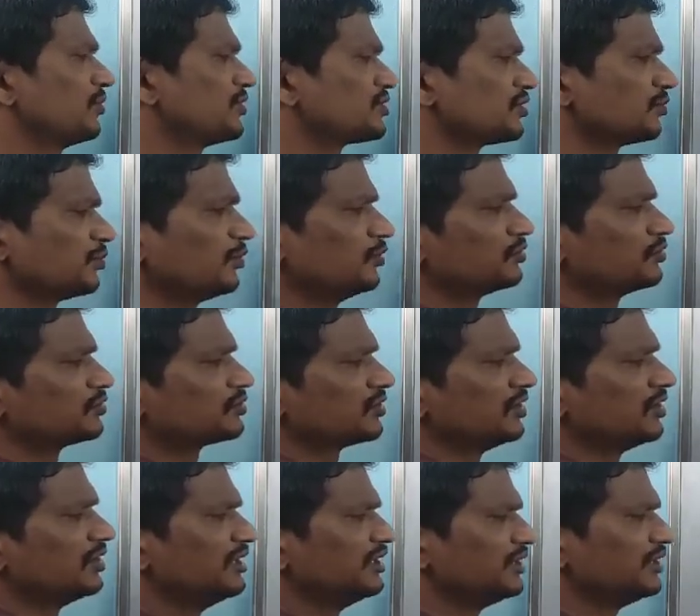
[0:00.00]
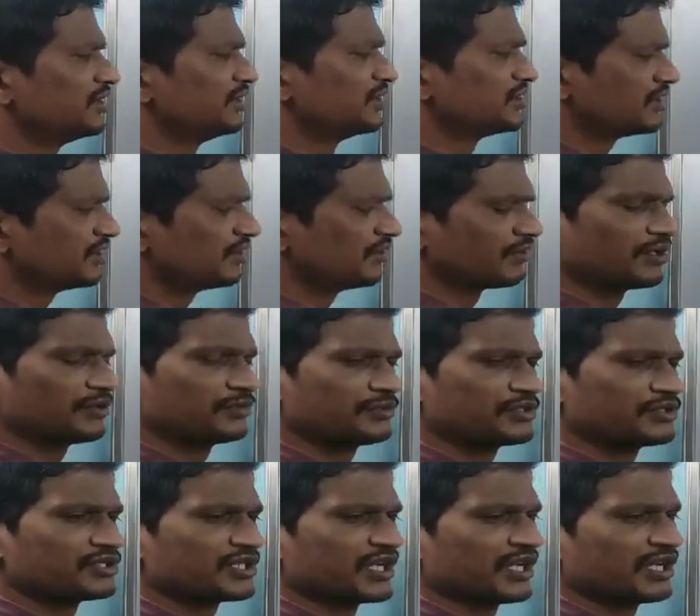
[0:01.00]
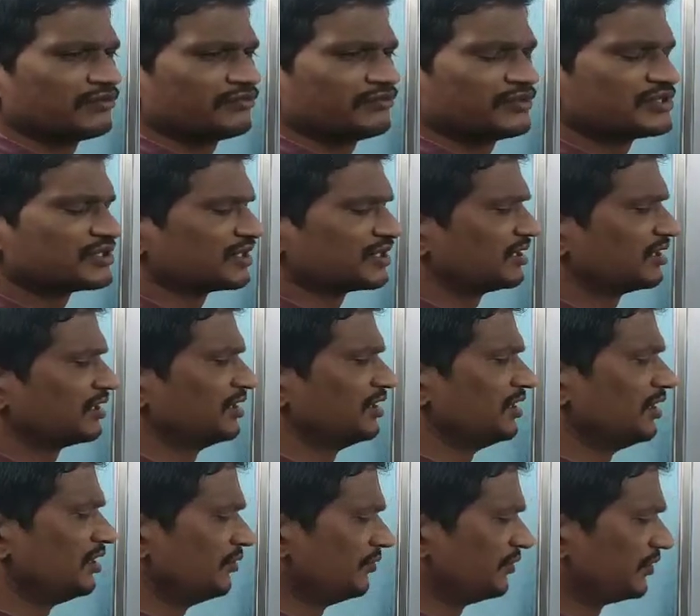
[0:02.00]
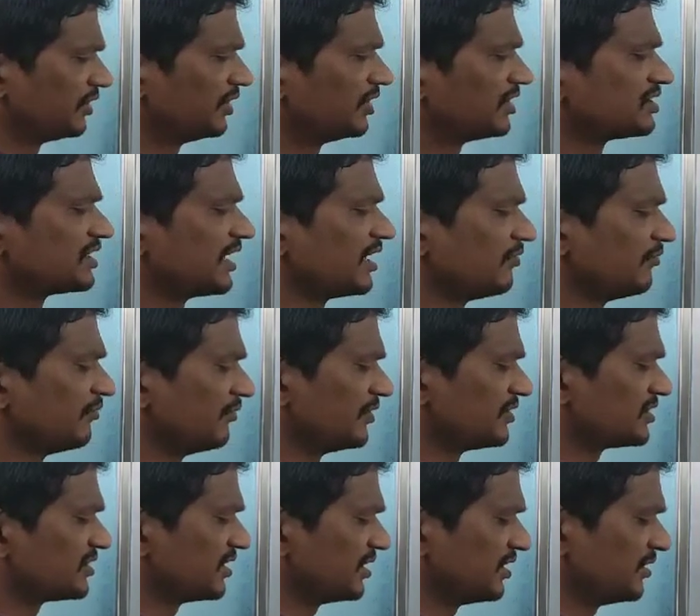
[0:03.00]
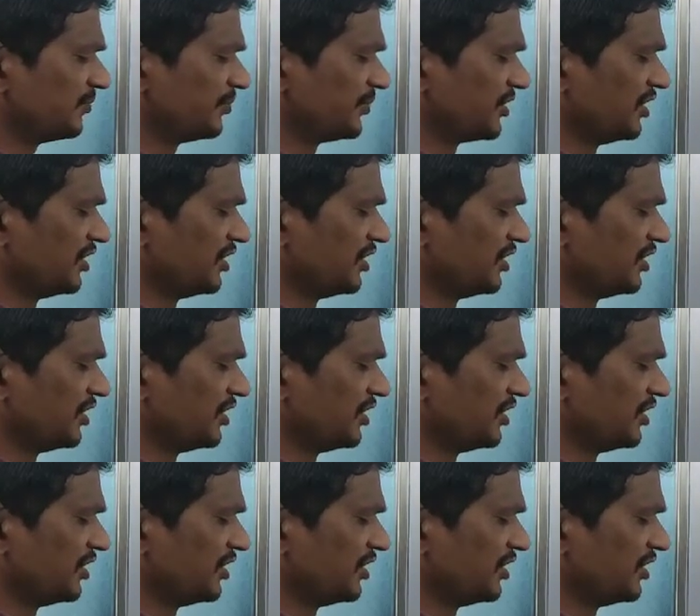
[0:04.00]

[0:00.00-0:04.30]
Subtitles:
For suppose this is the one of the xylem vessel. Within the xylem vessel,